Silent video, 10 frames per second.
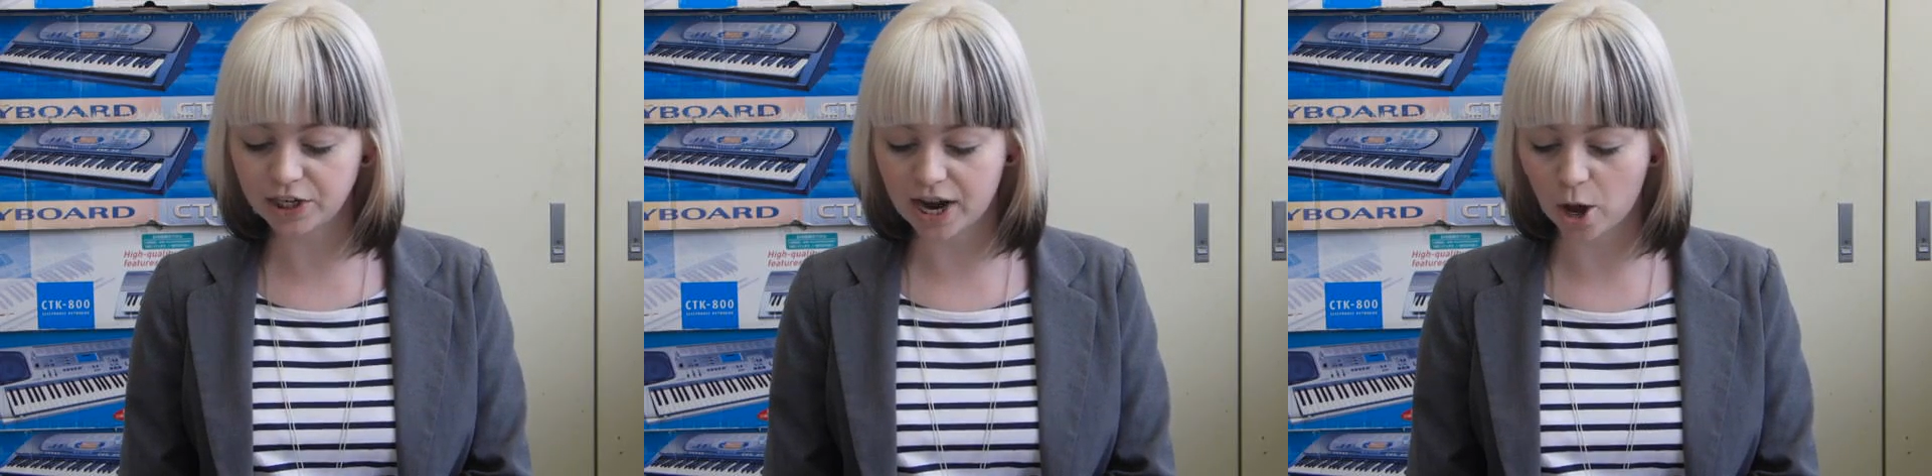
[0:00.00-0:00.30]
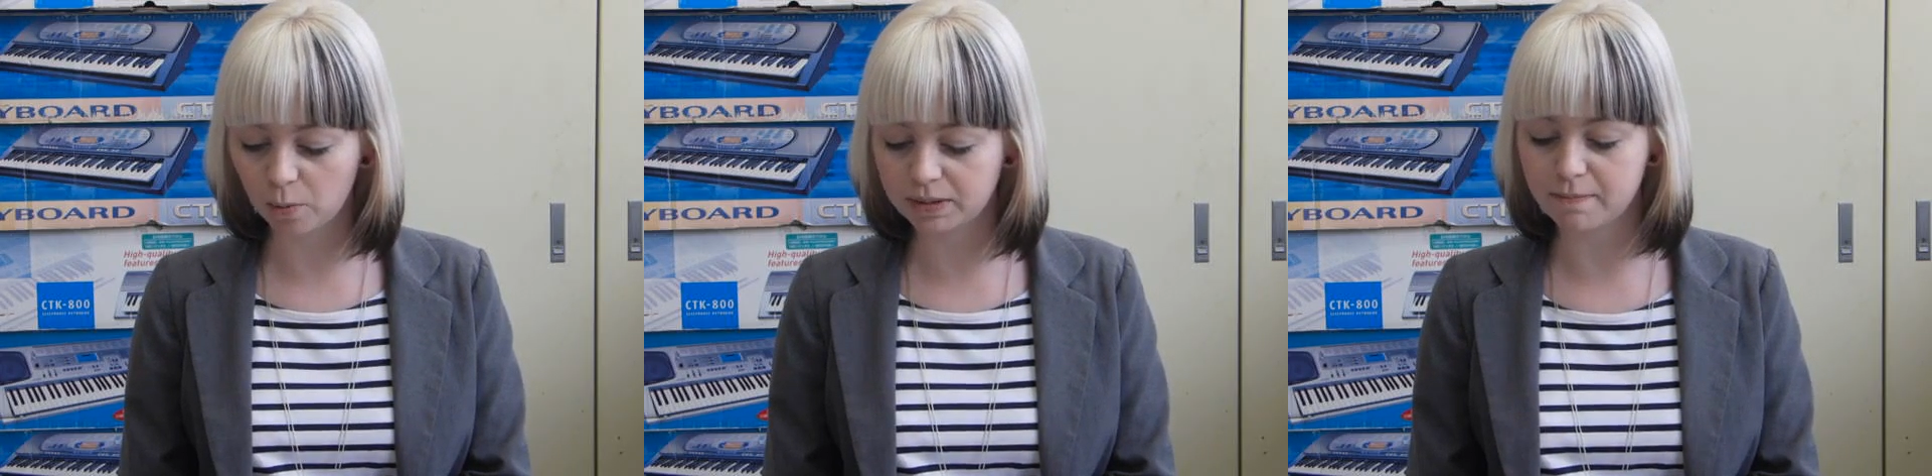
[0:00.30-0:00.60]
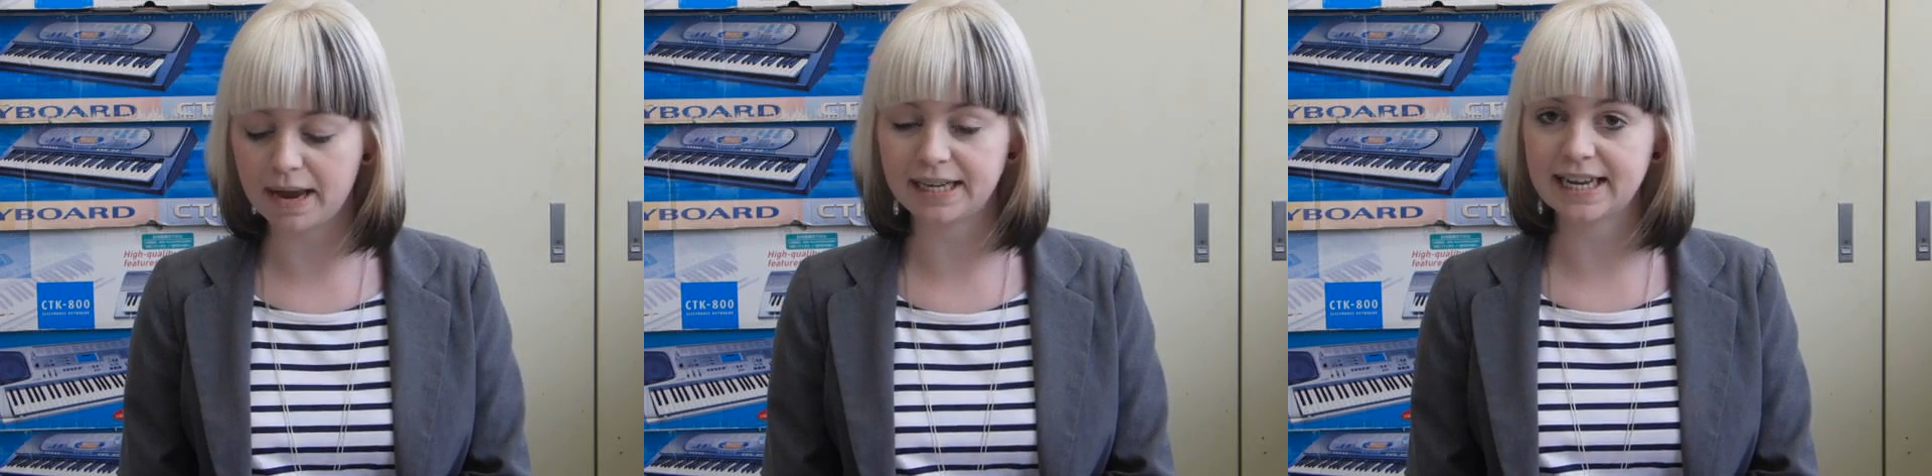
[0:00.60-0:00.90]
helps
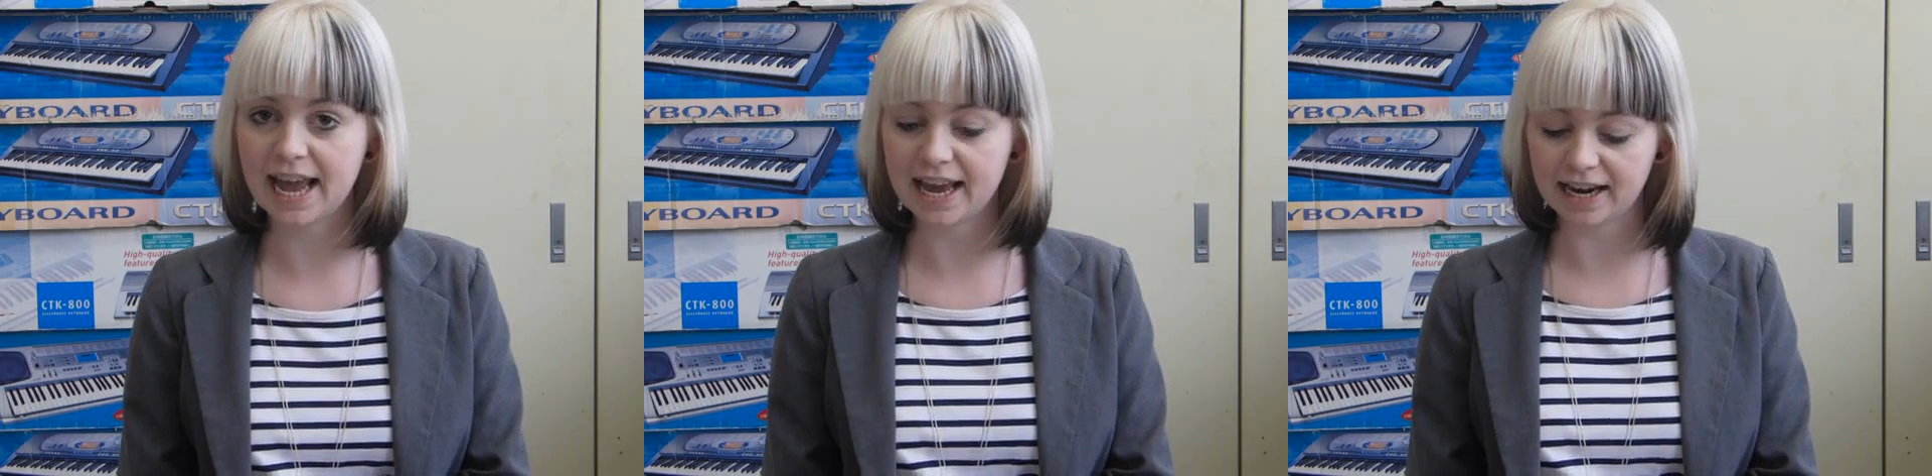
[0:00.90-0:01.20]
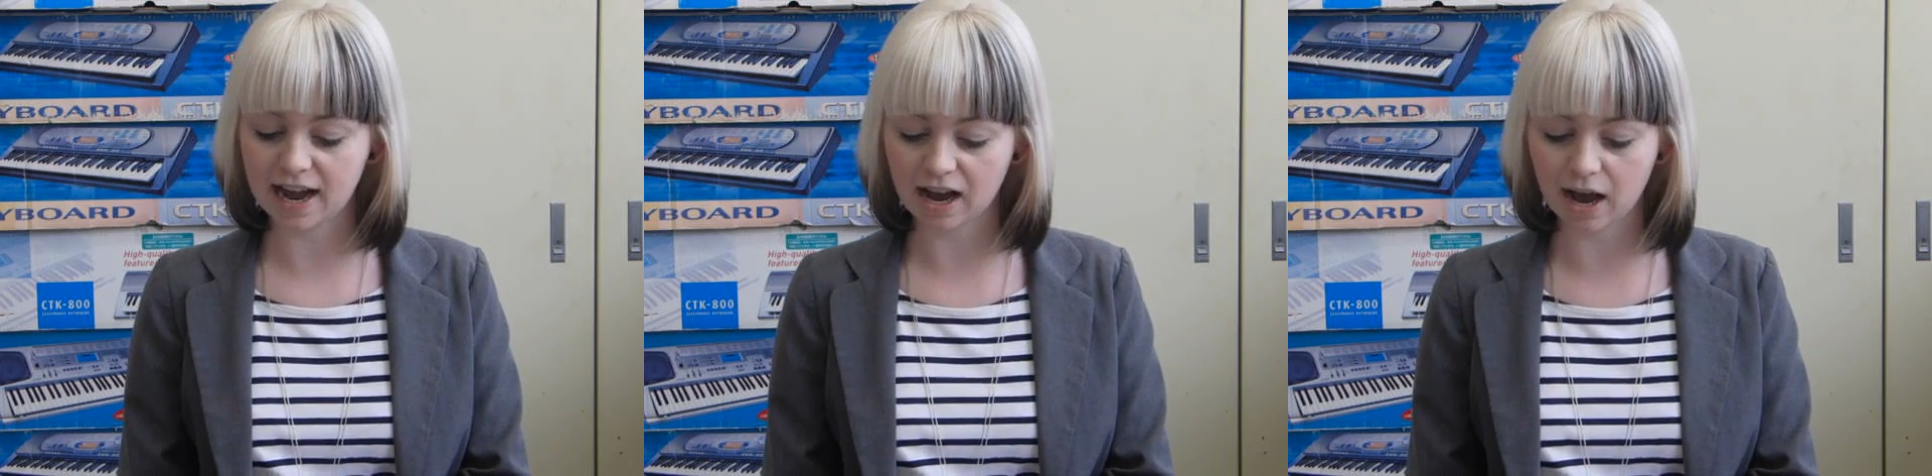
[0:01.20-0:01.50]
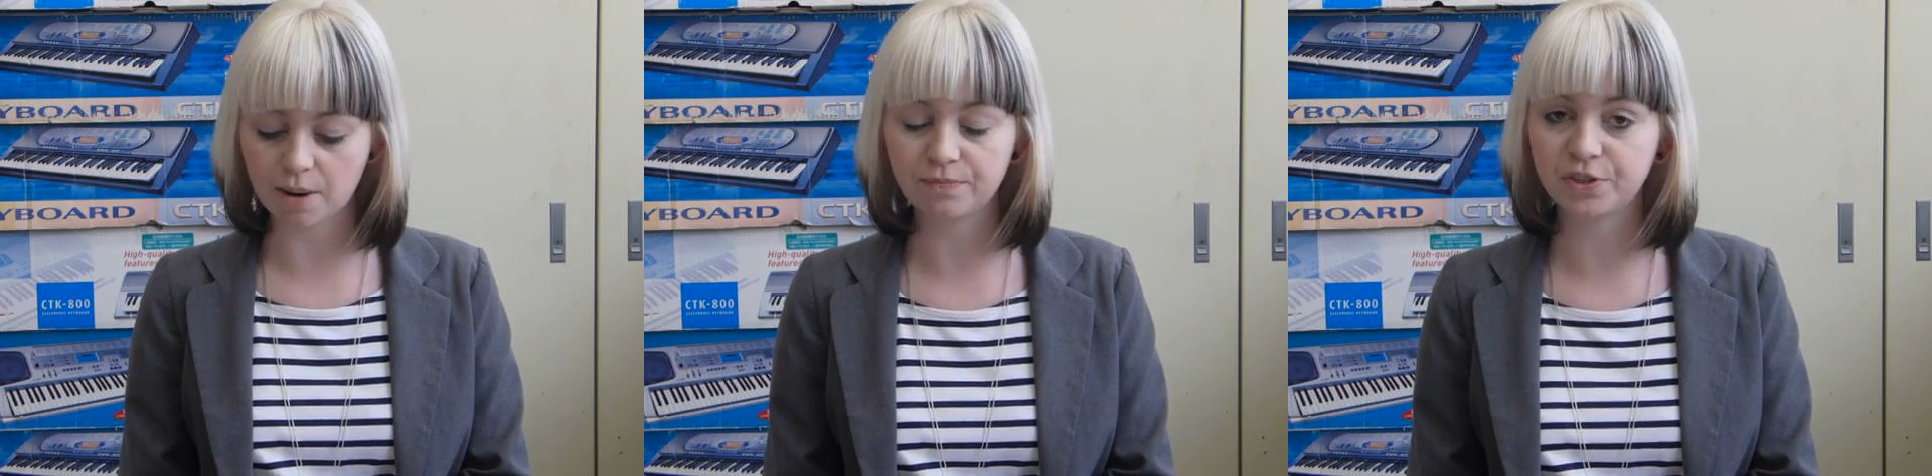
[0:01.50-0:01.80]
maintain a
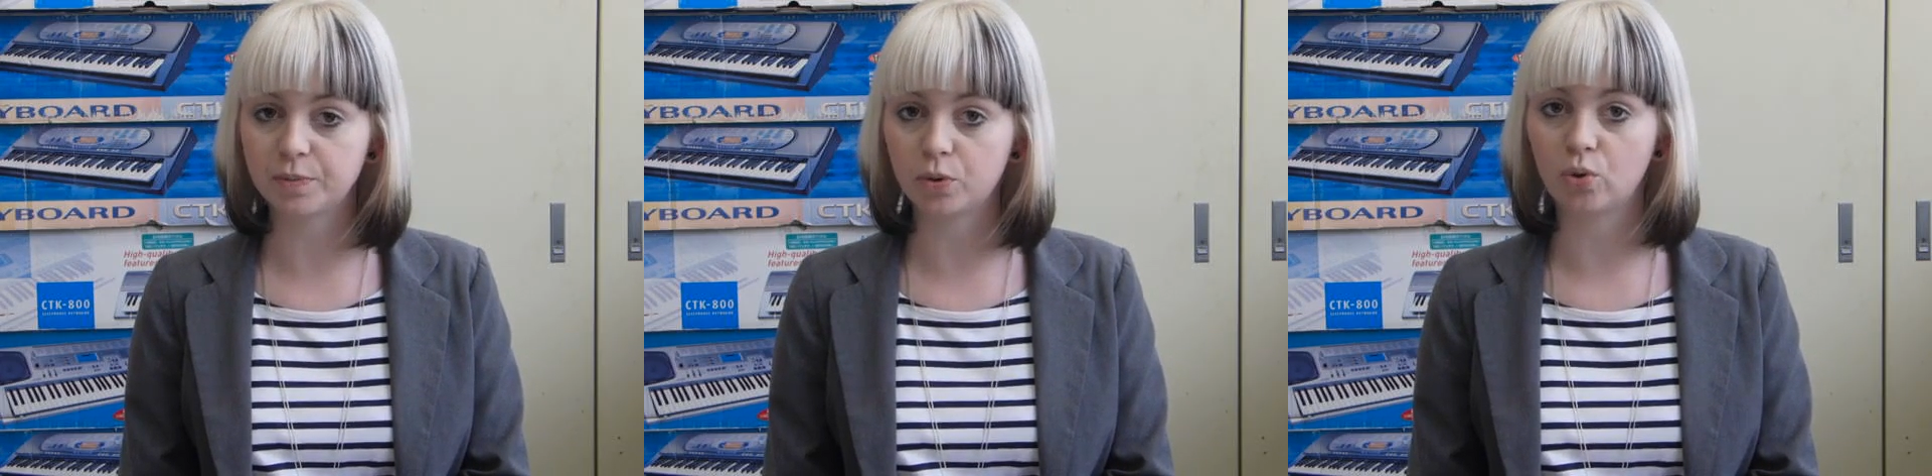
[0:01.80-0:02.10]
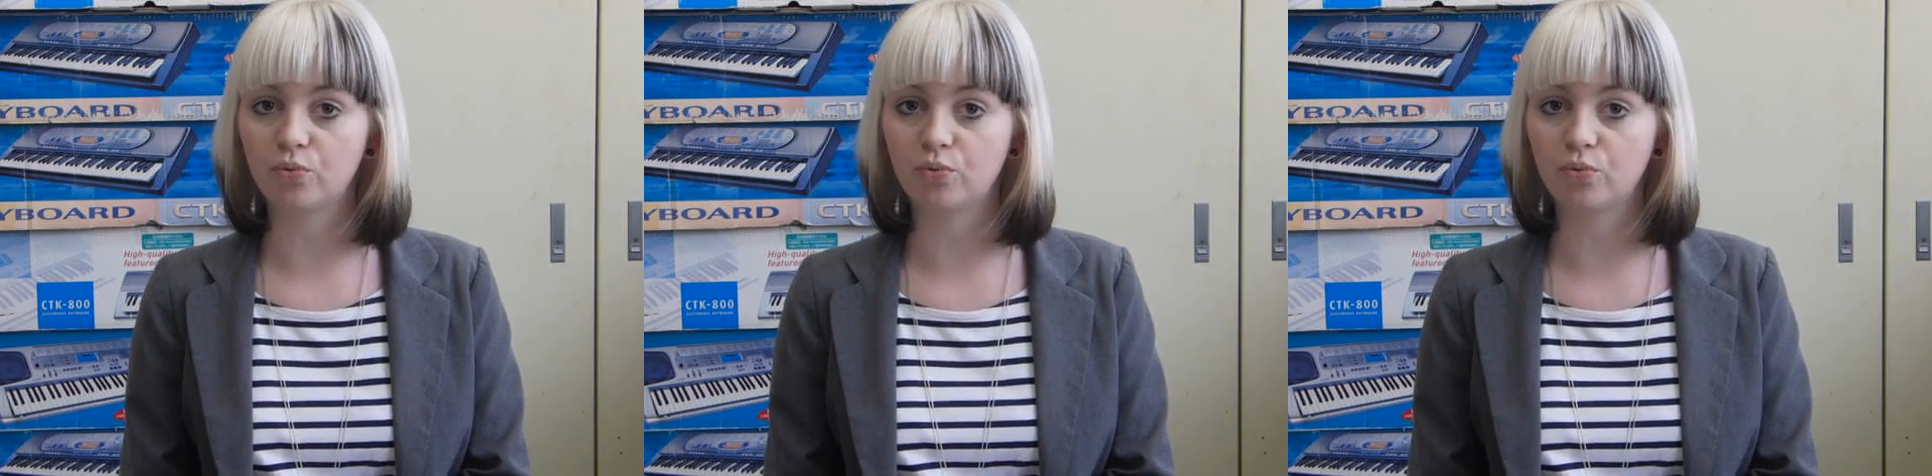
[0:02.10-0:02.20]
comfortable